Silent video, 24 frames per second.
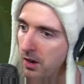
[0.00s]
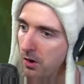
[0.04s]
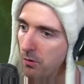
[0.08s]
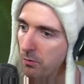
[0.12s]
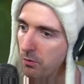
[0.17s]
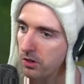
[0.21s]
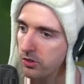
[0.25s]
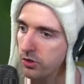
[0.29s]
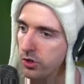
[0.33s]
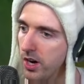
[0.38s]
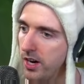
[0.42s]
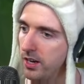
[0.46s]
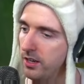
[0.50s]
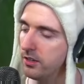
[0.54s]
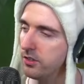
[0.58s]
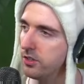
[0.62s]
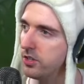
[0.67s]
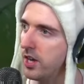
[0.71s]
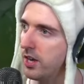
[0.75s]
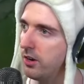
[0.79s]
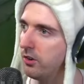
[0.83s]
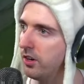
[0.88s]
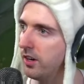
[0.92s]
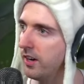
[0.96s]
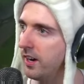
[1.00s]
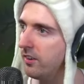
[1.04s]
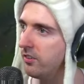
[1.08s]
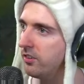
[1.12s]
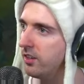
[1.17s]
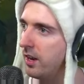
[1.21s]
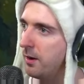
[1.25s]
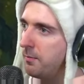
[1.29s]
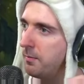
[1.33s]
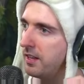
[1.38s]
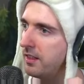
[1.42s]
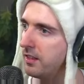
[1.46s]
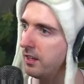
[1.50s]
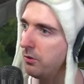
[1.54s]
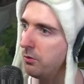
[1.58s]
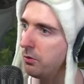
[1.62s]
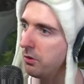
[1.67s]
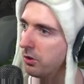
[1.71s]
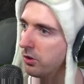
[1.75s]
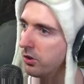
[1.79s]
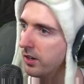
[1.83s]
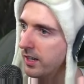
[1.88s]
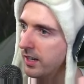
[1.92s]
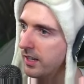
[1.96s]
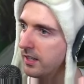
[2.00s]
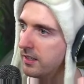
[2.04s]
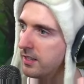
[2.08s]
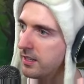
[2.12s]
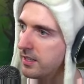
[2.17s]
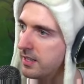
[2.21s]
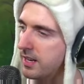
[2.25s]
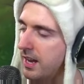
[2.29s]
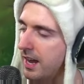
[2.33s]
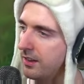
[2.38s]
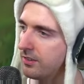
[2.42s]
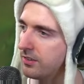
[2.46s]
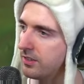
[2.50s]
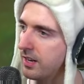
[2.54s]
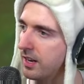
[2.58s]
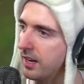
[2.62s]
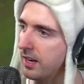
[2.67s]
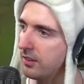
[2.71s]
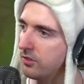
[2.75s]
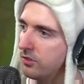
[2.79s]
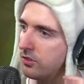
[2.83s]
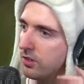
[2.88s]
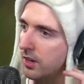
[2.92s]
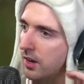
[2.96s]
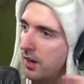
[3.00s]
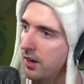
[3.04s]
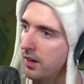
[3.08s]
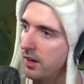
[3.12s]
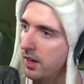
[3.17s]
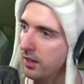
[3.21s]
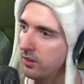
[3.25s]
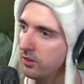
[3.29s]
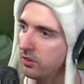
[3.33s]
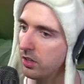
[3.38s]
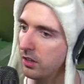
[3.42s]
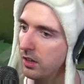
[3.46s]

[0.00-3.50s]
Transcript: We're trying to decide on our next item. I think we're going to get the Death Dance into,